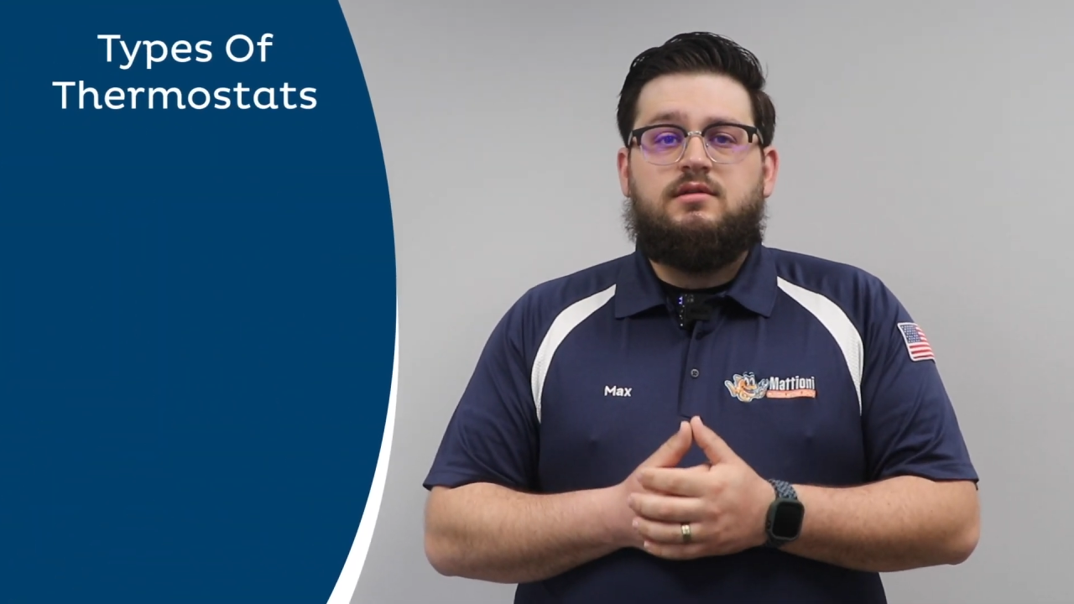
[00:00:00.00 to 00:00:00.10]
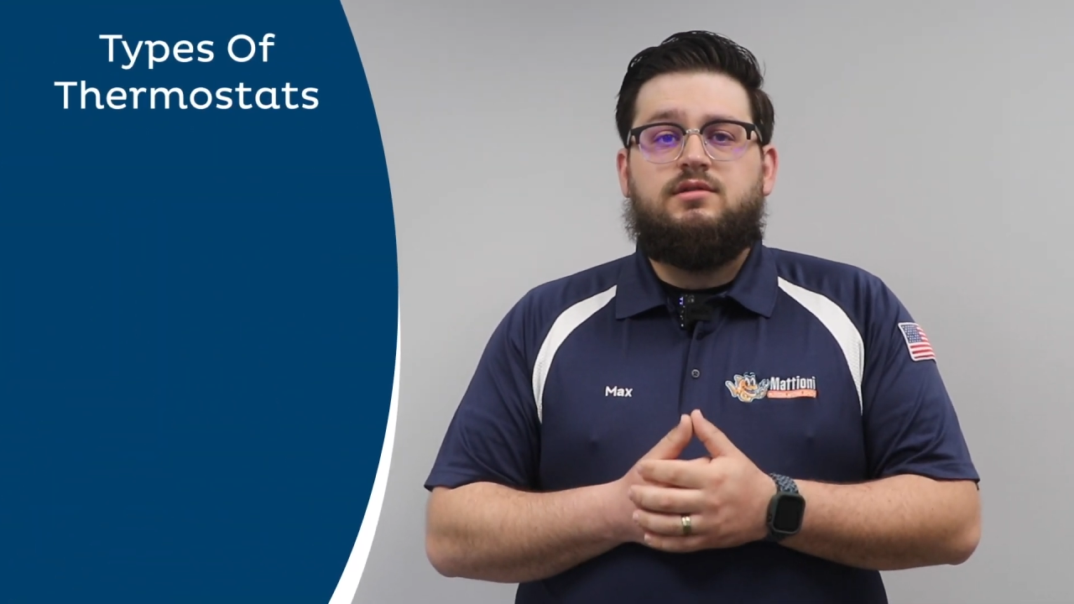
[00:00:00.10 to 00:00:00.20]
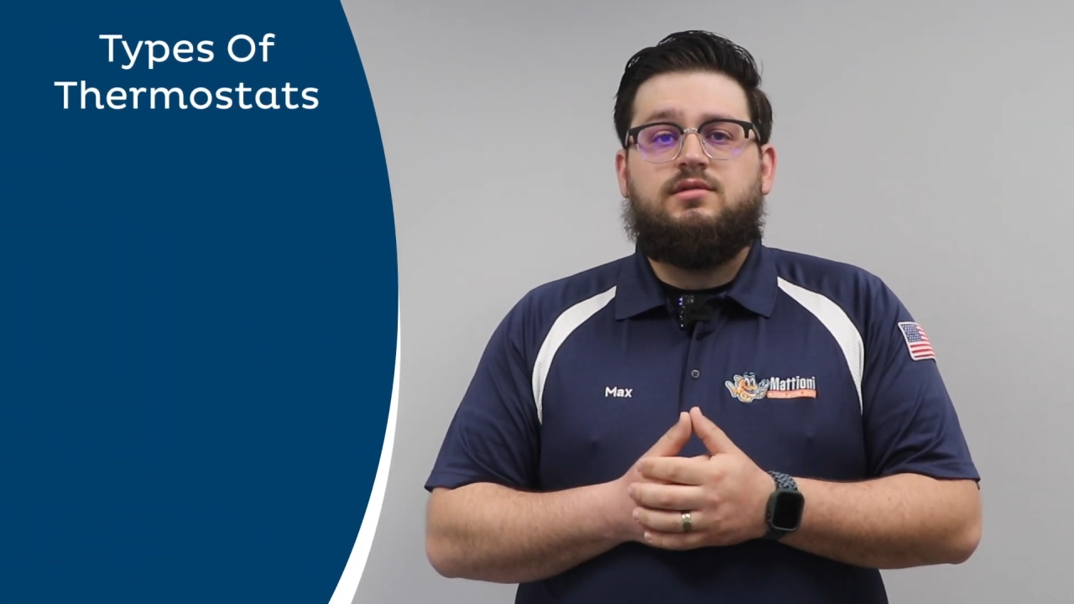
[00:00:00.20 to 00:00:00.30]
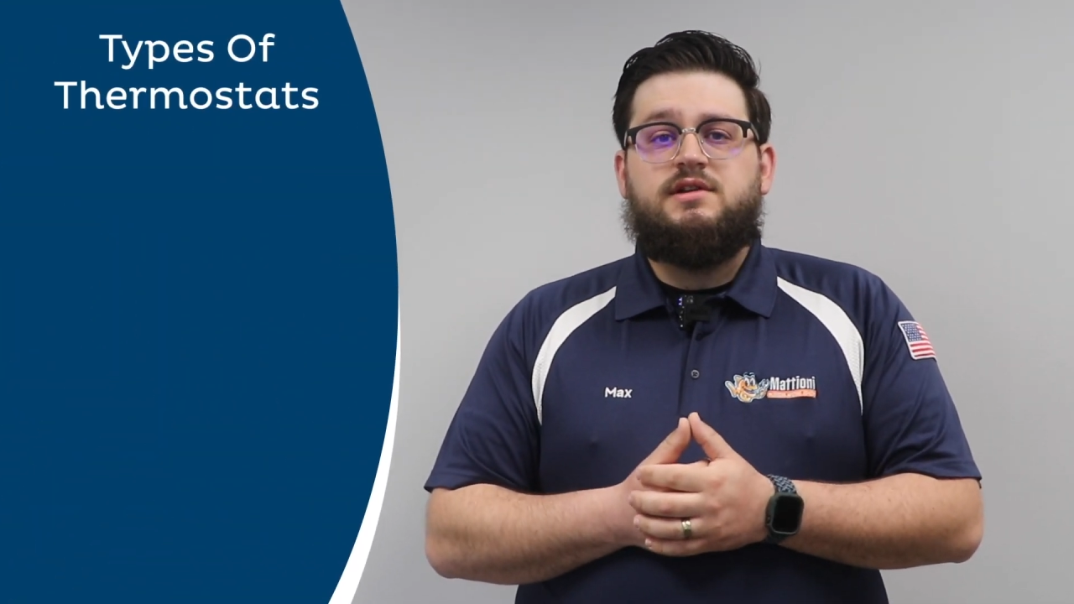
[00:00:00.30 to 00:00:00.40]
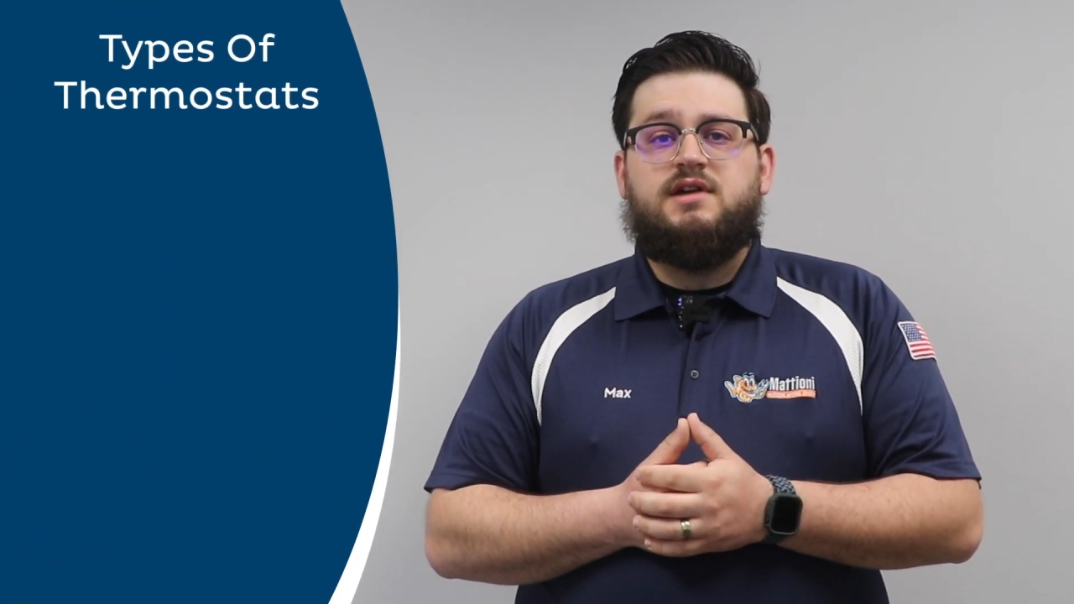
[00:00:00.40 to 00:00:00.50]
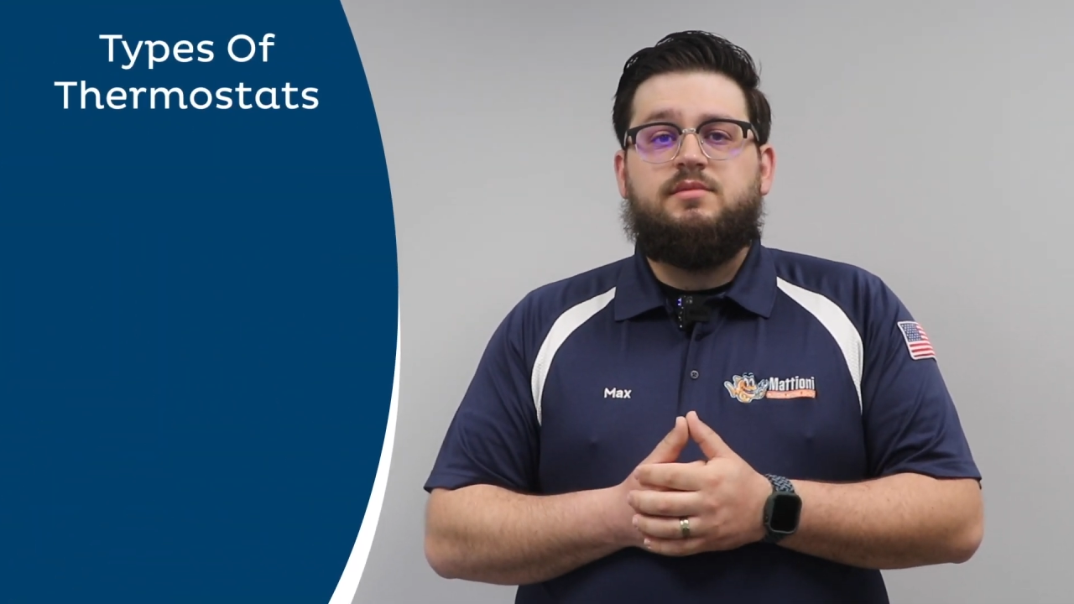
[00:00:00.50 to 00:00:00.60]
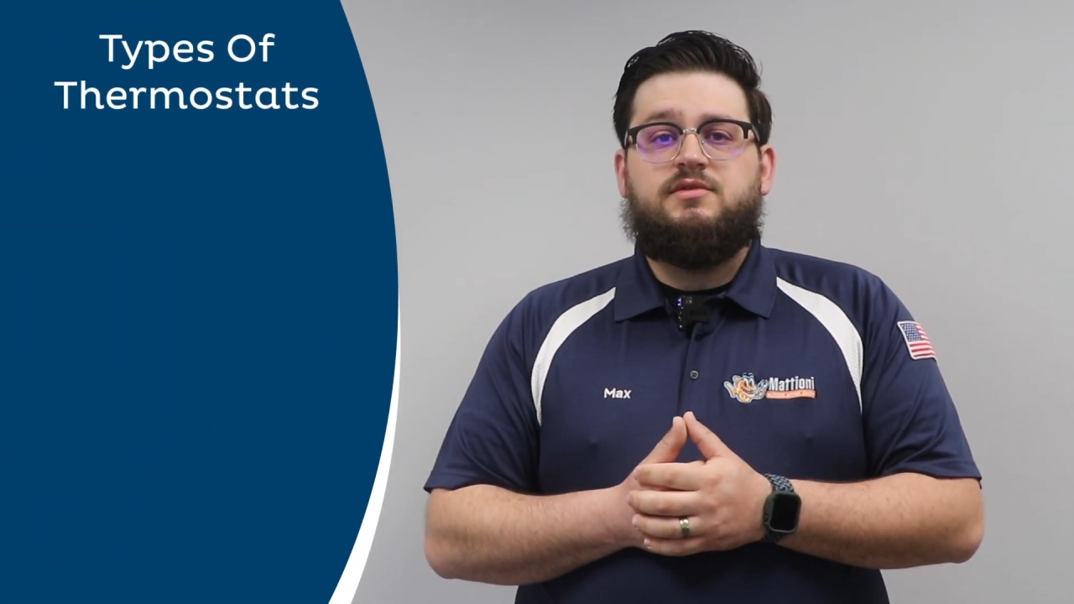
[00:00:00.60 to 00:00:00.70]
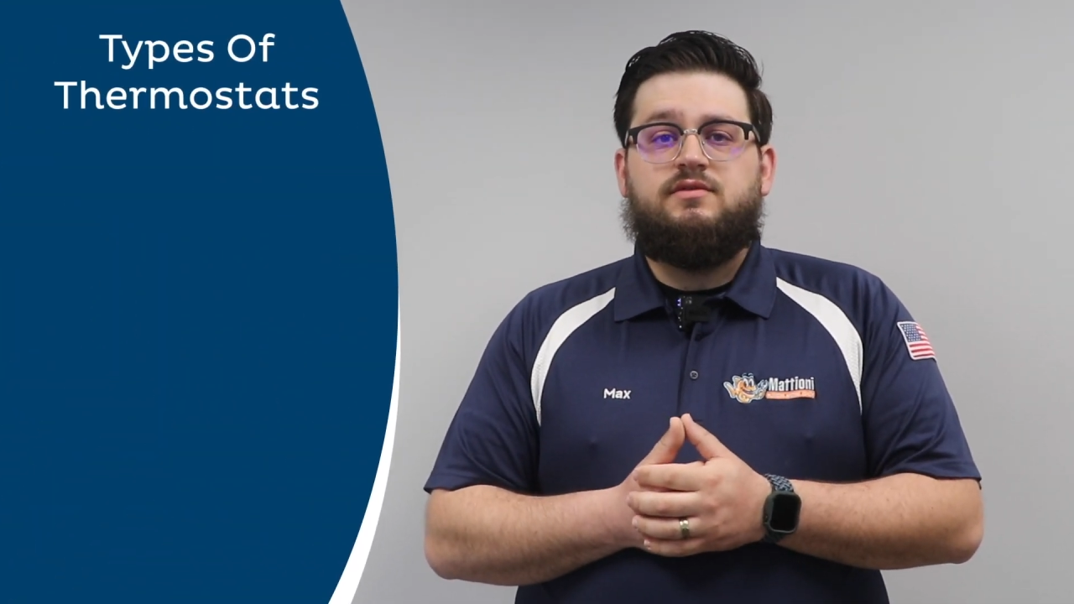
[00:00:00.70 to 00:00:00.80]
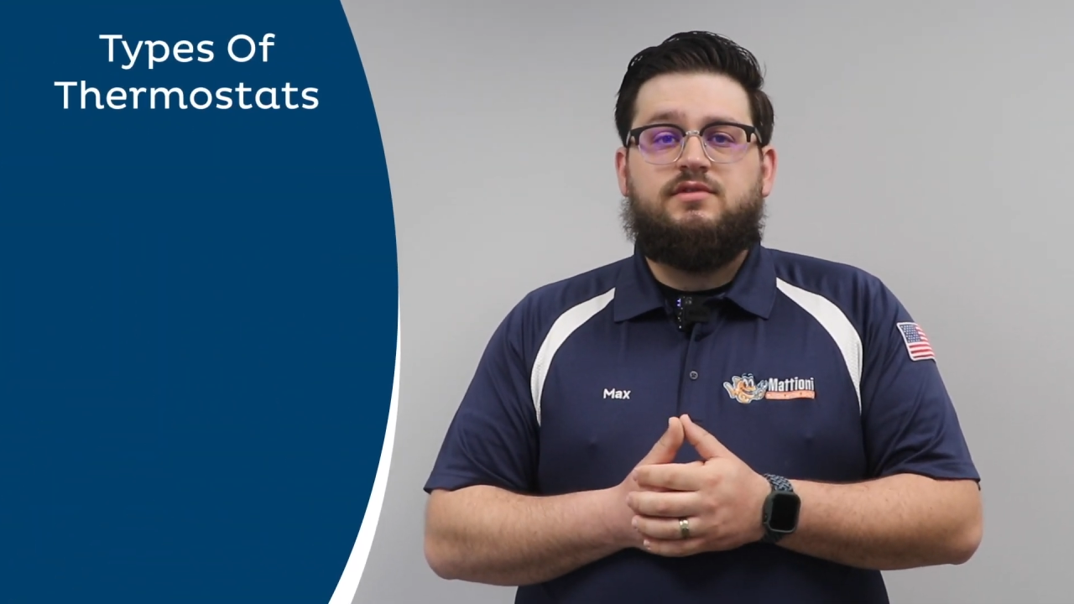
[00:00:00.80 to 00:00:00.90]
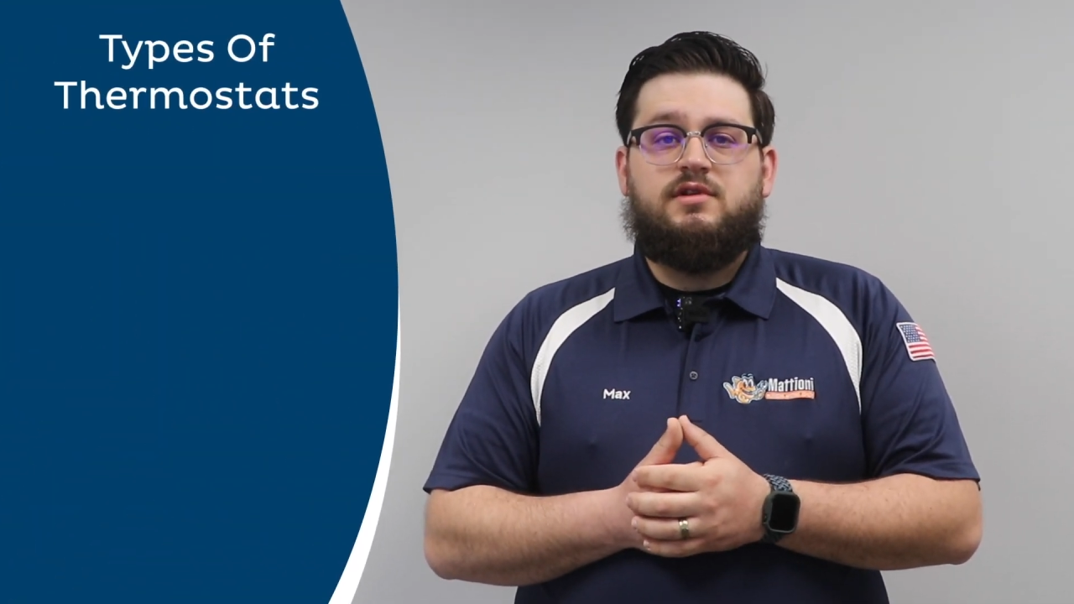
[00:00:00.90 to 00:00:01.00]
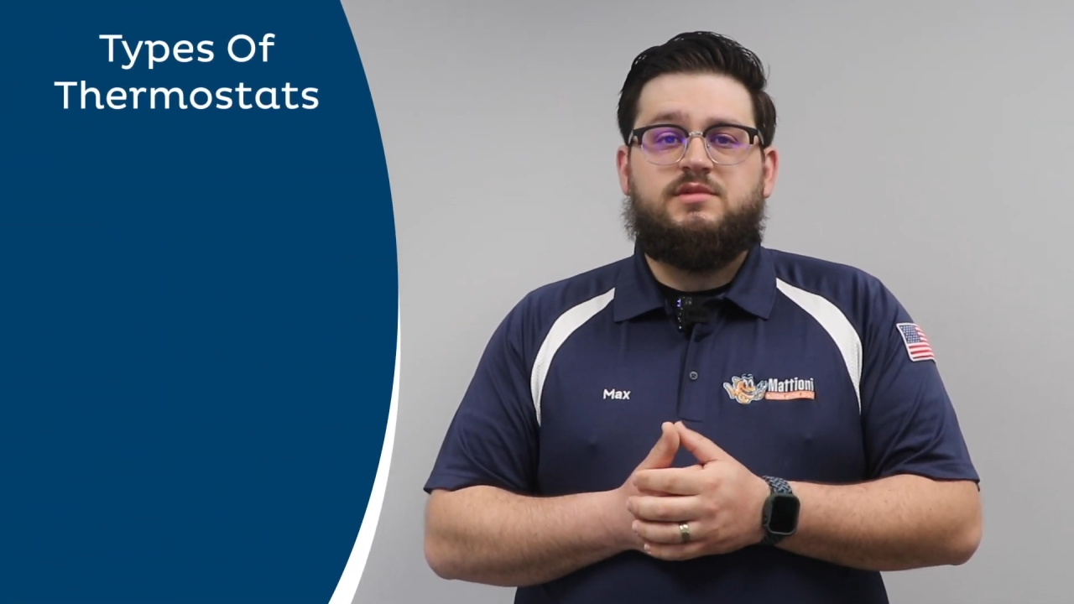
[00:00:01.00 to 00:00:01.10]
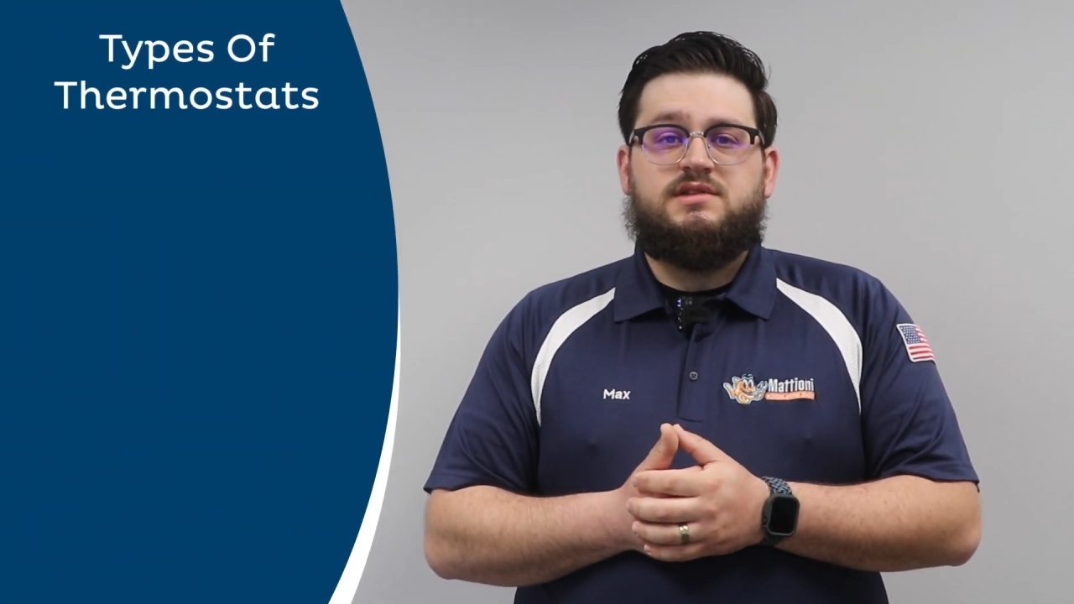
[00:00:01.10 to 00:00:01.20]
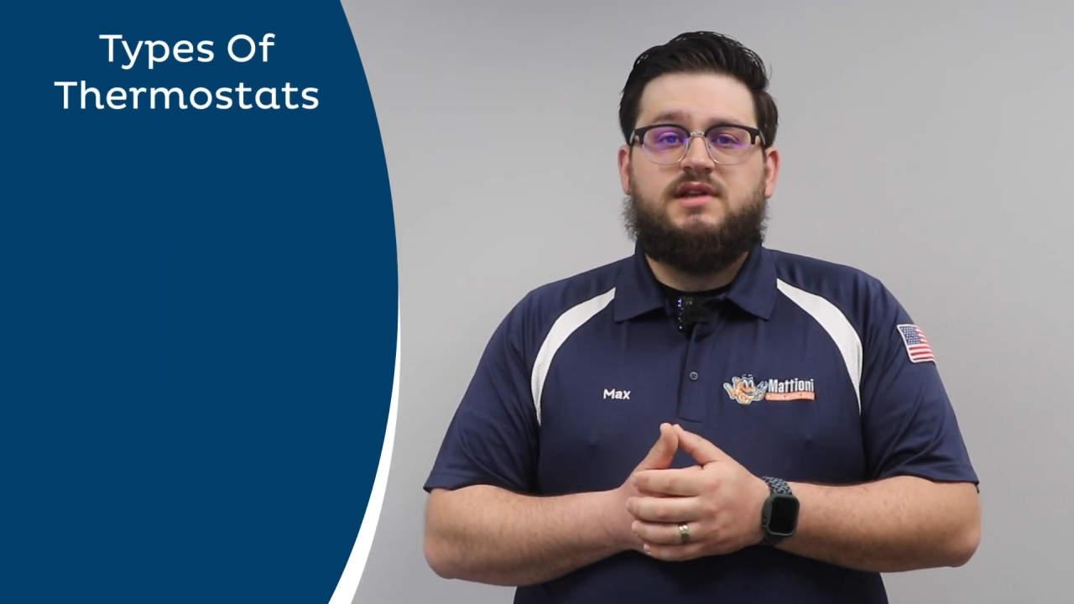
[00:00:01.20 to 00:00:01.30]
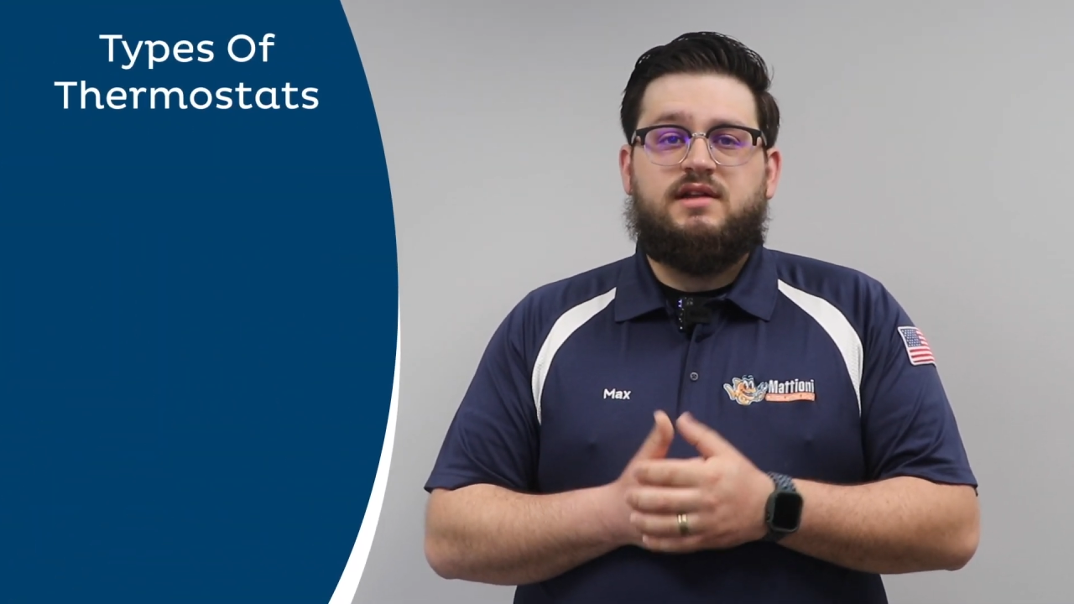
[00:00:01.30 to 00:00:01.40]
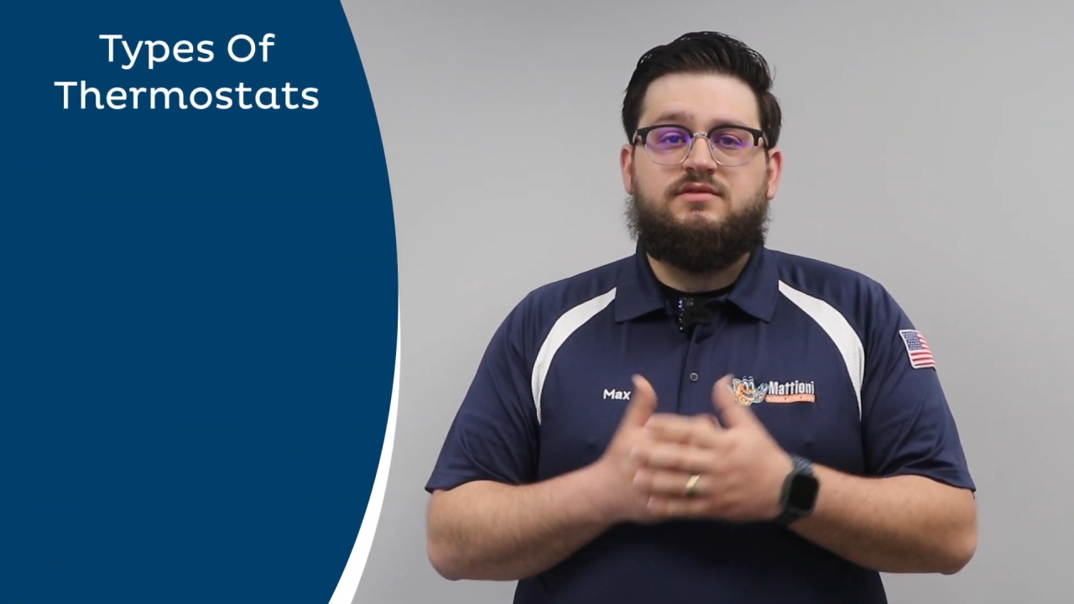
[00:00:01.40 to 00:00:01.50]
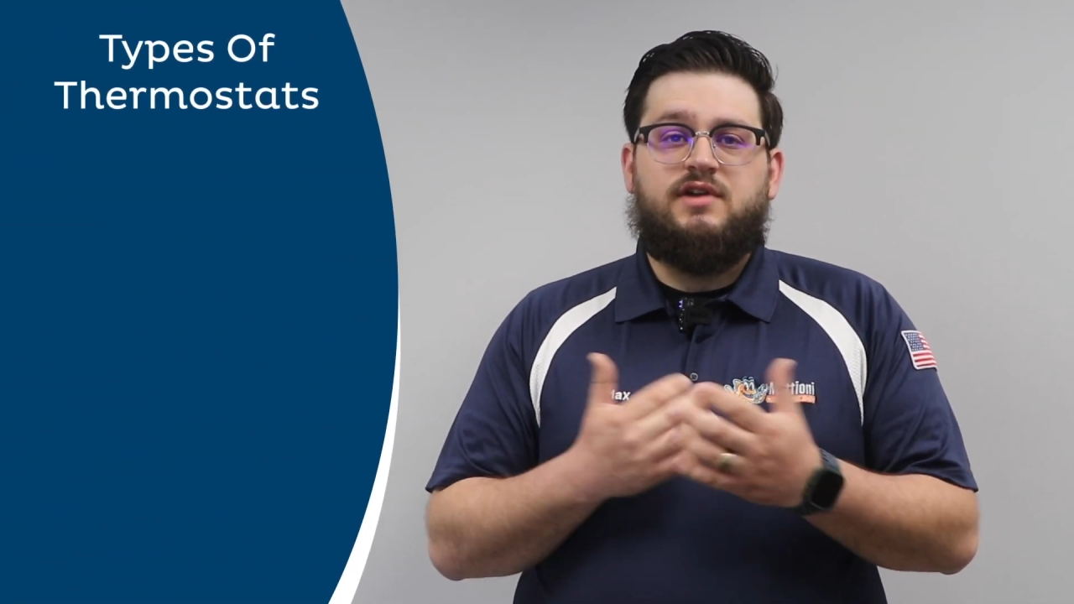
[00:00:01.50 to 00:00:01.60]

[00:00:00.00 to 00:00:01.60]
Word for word: Three types of thermostats